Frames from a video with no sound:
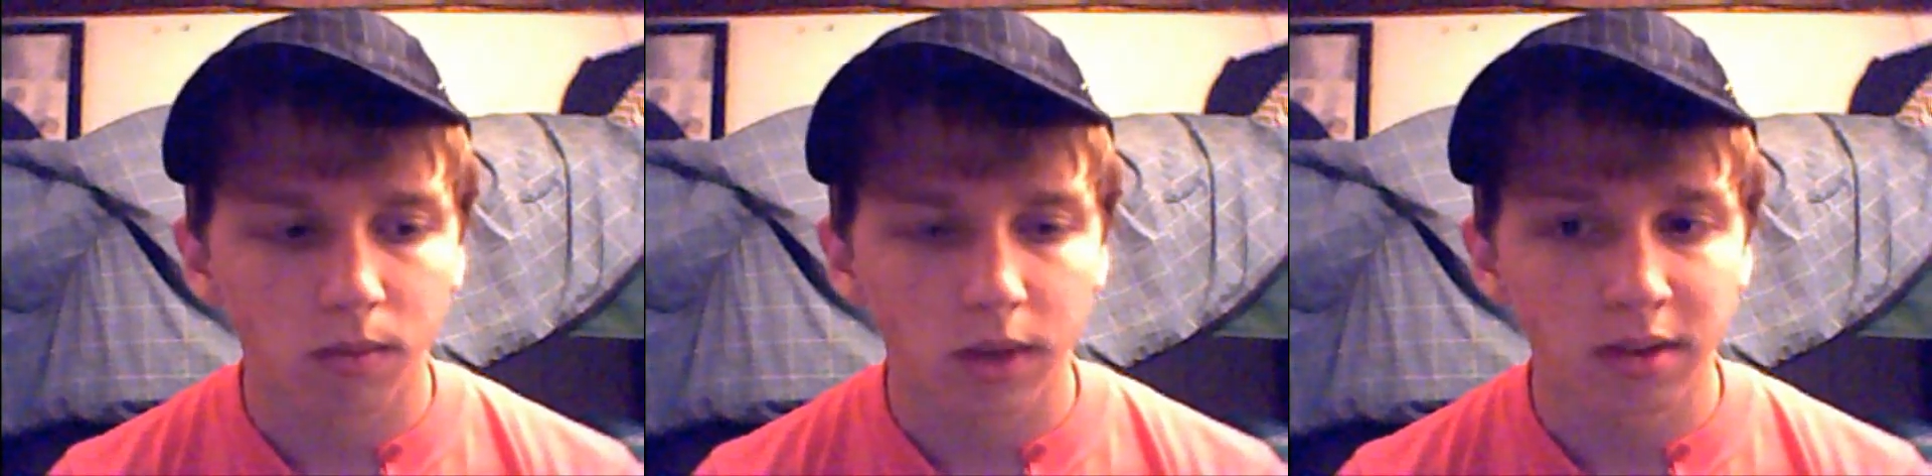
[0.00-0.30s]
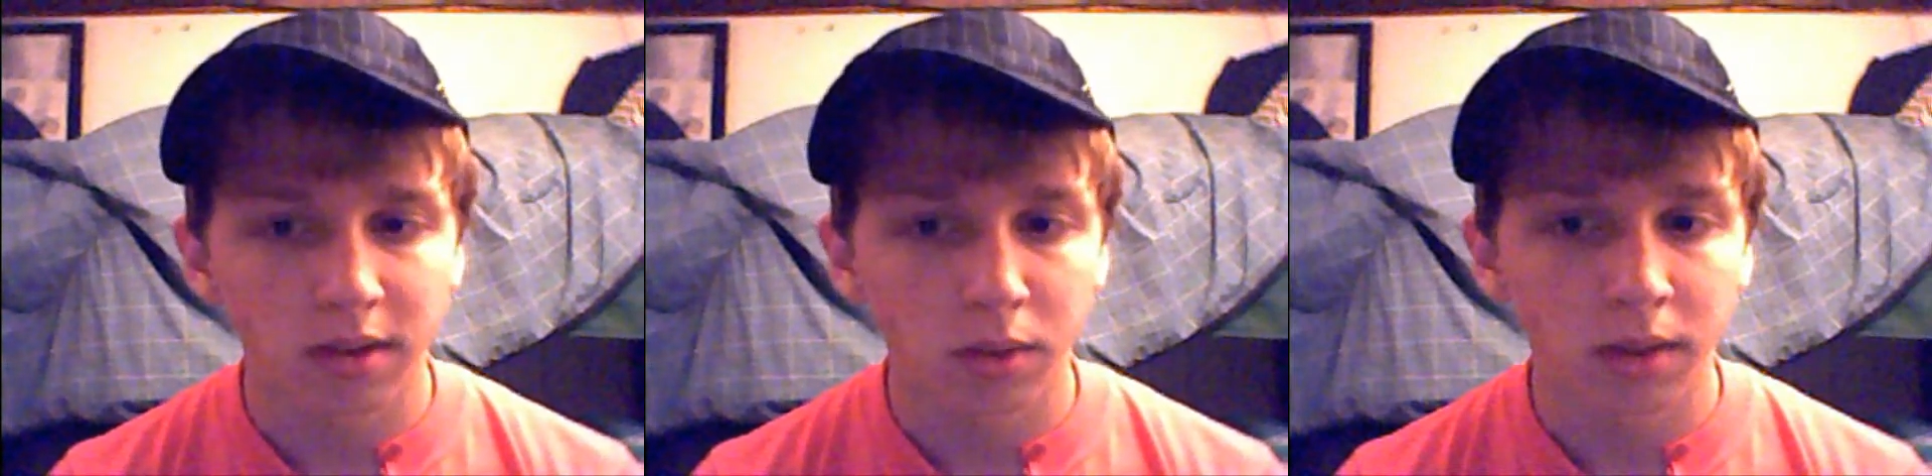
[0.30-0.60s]

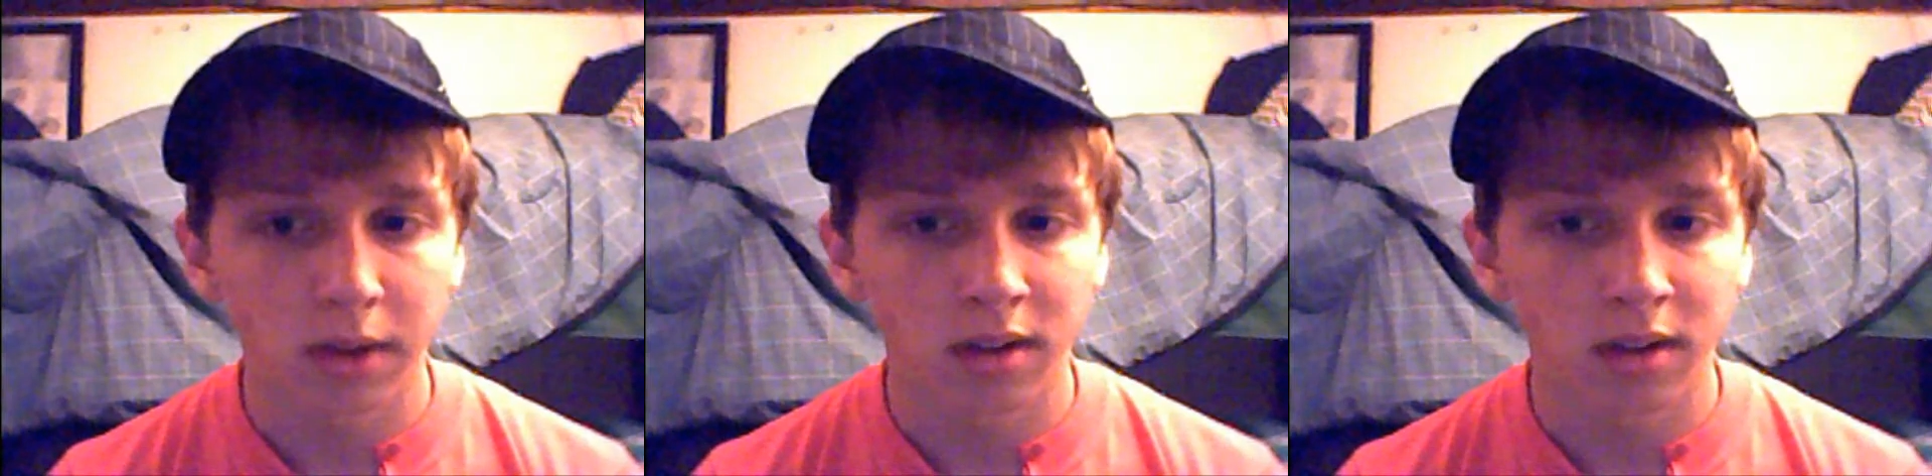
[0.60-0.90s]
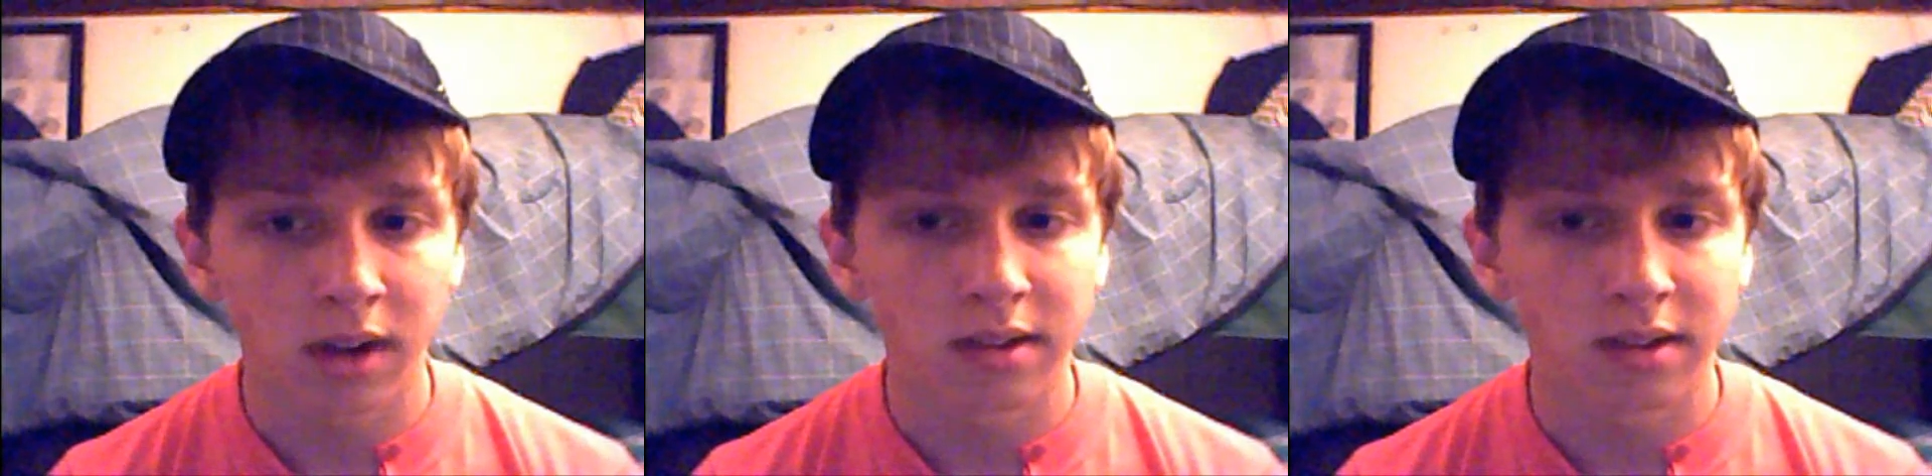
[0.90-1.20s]
because it really makes a
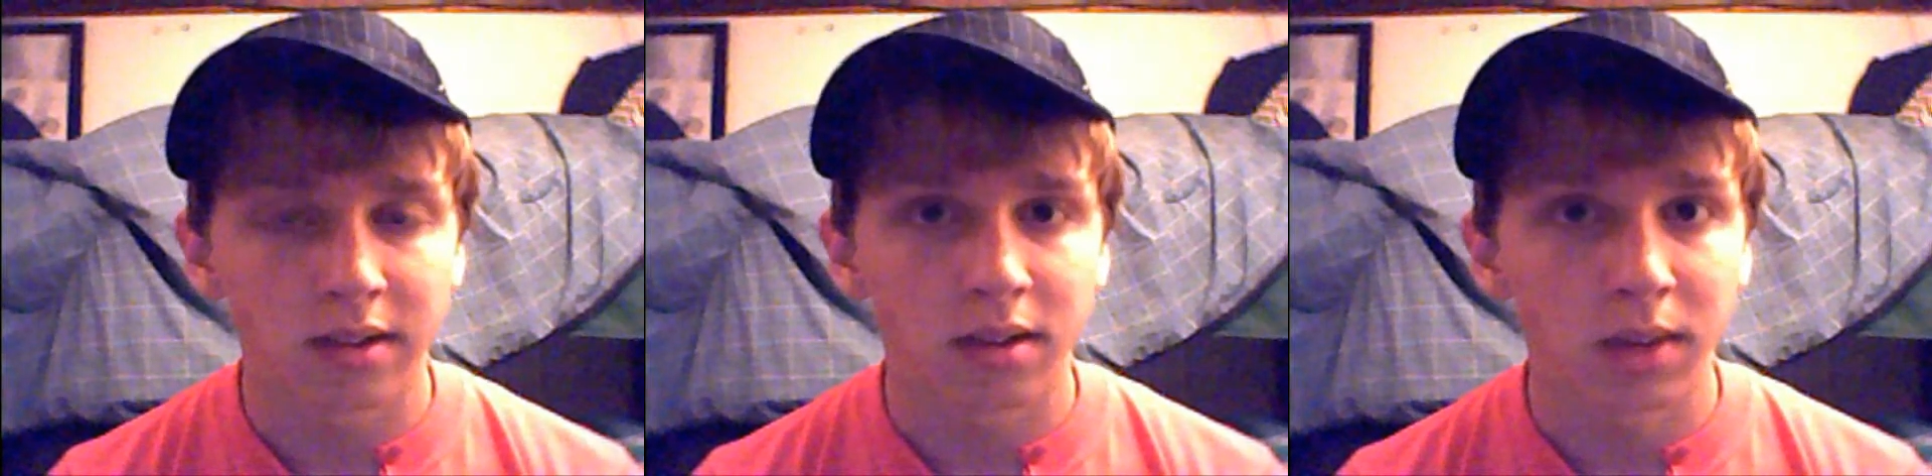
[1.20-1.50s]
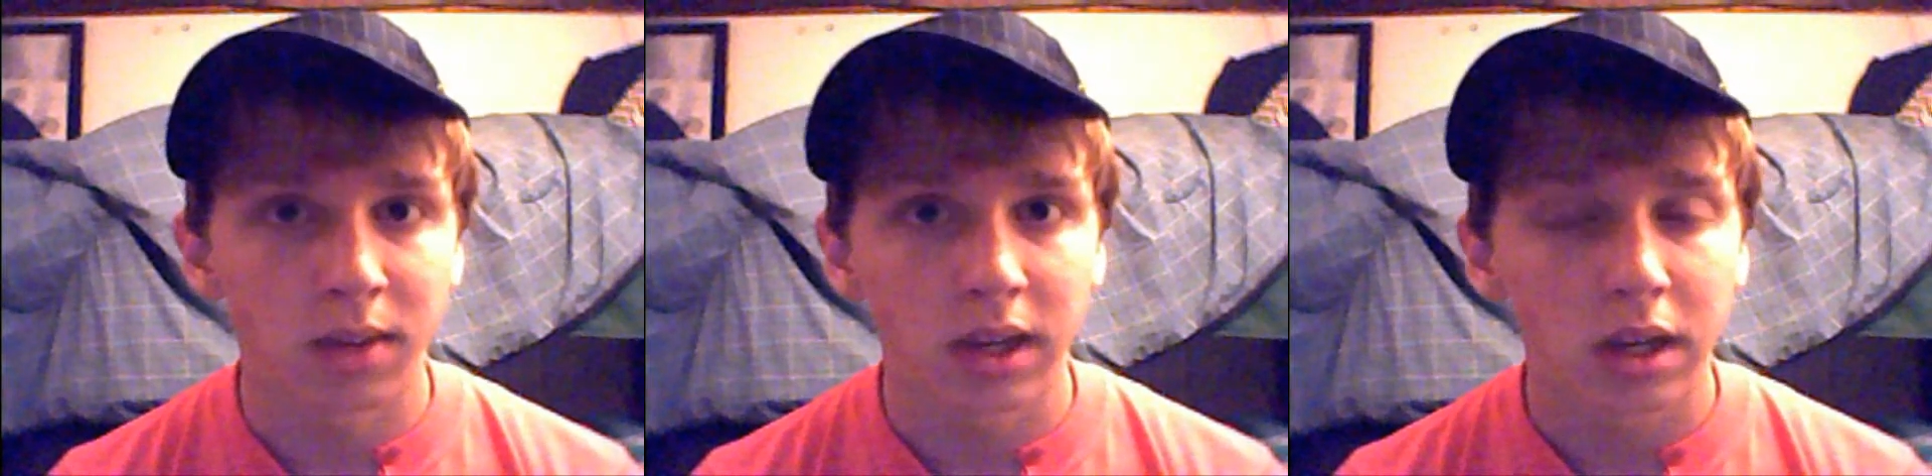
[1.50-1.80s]
lot of sense to
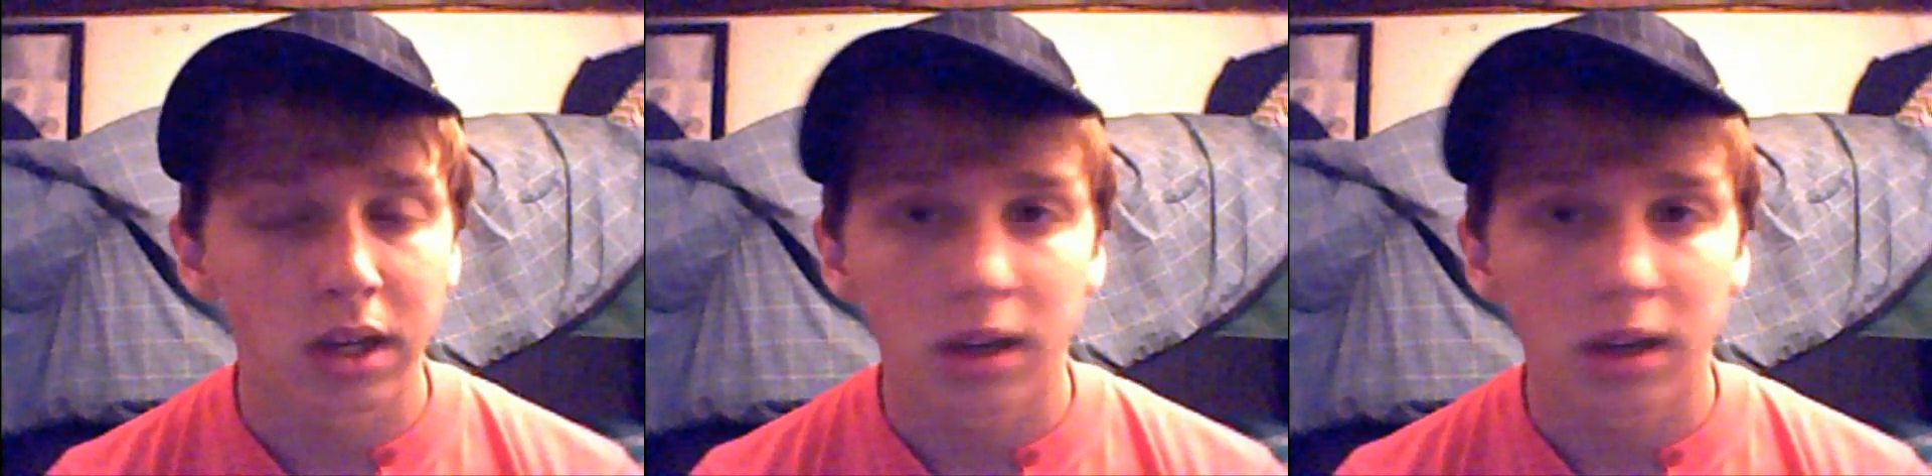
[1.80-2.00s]
me.